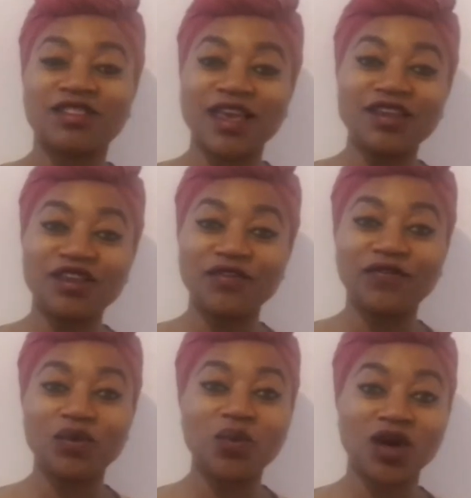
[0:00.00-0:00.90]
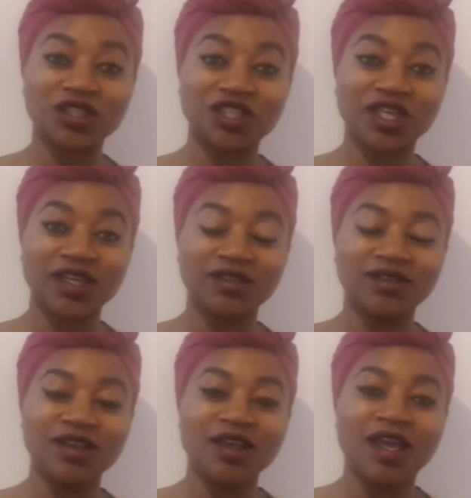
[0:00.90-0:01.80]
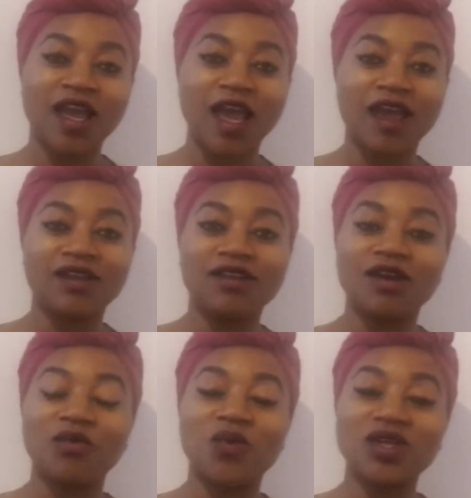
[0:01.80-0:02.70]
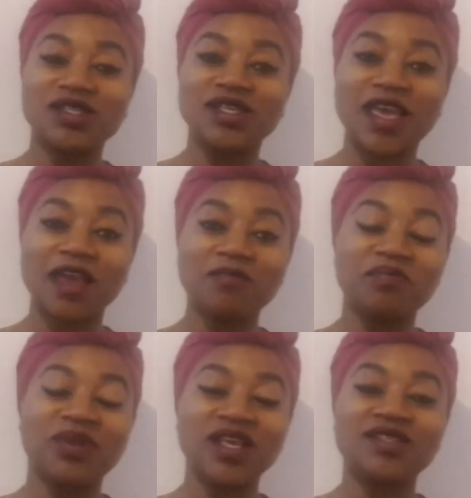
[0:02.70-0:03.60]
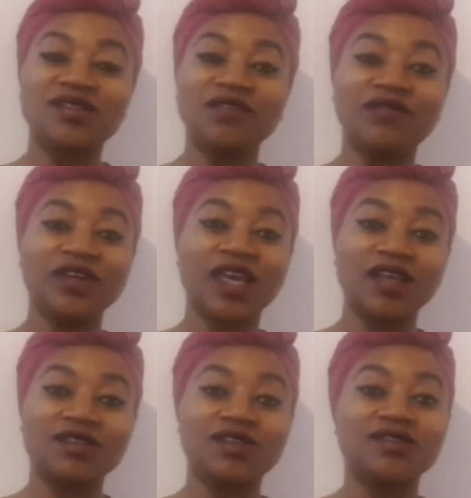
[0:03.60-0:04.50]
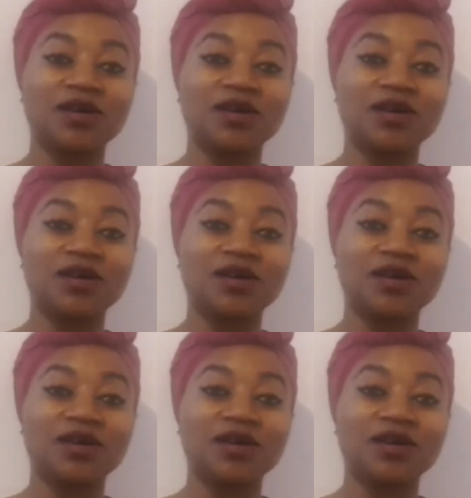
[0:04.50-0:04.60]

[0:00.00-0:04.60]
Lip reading: Thank you for watching. And once again, please don't forget to